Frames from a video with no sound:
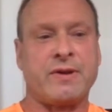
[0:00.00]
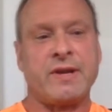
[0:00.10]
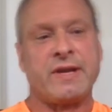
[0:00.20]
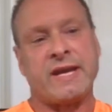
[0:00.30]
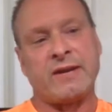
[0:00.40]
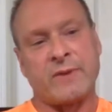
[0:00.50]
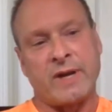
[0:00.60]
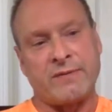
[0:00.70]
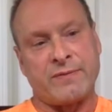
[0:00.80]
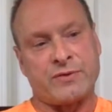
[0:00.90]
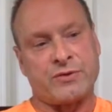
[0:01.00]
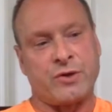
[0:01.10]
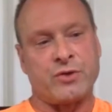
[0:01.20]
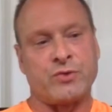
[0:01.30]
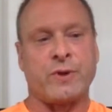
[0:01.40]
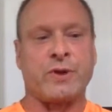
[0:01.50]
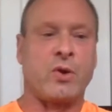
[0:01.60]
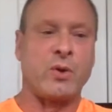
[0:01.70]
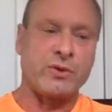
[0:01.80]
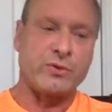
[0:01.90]
getting ready for surgery,
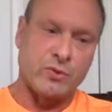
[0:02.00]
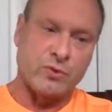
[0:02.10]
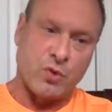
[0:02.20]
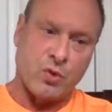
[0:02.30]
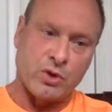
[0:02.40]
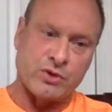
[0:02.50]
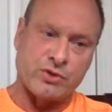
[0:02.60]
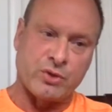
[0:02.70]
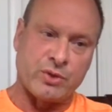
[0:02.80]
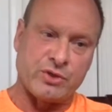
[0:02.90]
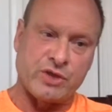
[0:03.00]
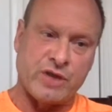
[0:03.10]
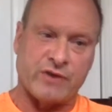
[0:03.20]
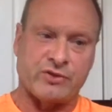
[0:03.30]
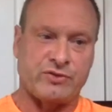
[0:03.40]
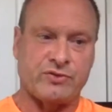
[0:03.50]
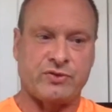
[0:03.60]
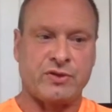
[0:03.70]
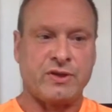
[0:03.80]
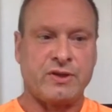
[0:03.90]
going through cortisone
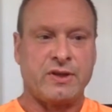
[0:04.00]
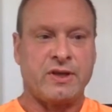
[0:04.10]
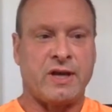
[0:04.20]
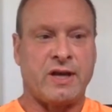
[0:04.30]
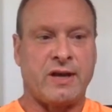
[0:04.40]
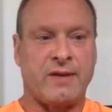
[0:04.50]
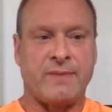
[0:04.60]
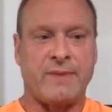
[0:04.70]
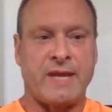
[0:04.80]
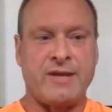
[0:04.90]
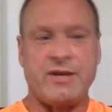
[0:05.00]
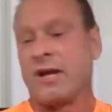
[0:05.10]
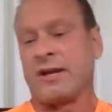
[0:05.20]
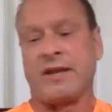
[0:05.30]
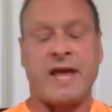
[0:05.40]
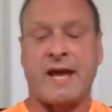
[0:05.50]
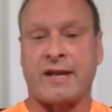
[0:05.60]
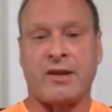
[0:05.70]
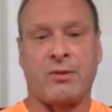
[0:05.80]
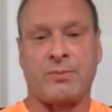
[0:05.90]
injections, and none of that
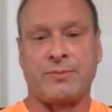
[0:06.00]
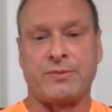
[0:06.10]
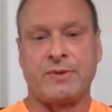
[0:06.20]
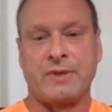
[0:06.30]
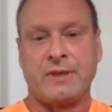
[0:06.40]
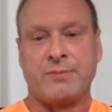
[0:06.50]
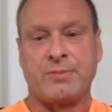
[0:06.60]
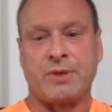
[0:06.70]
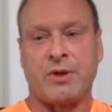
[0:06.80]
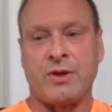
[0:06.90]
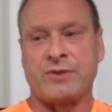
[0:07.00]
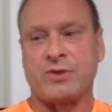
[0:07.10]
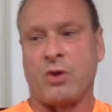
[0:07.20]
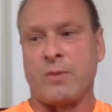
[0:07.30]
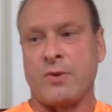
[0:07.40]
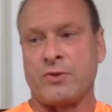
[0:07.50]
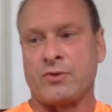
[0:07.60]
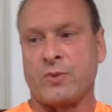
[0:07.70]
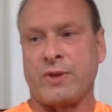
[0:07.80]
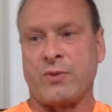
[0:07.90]
helps. But it's
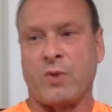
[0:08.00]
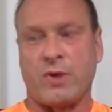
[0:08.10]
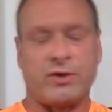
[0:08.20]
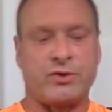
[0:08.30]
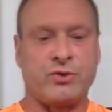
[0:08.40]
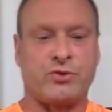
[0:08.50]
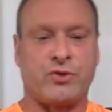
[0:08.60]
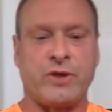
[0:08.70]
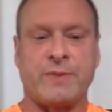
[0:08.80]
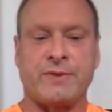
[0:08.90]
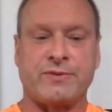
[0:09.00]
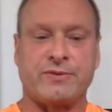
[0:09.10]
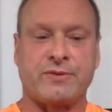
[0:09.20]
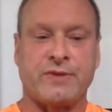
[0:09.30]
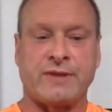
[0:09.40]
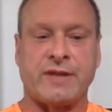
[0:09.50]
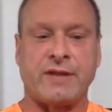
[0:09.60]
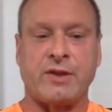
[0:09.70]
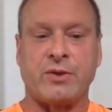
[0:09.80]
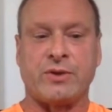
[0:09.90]
almost within 1 or 2 treatments that they
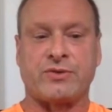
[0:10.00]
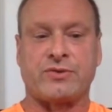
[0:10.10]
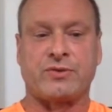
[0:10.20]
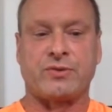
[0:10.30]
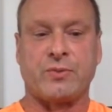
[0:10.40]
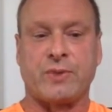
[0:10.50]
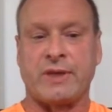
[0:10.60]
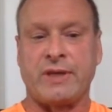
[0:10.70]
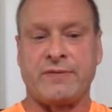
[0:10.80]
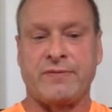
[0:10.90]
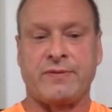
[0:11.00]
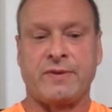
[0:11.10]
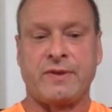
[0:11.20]
noticed relief.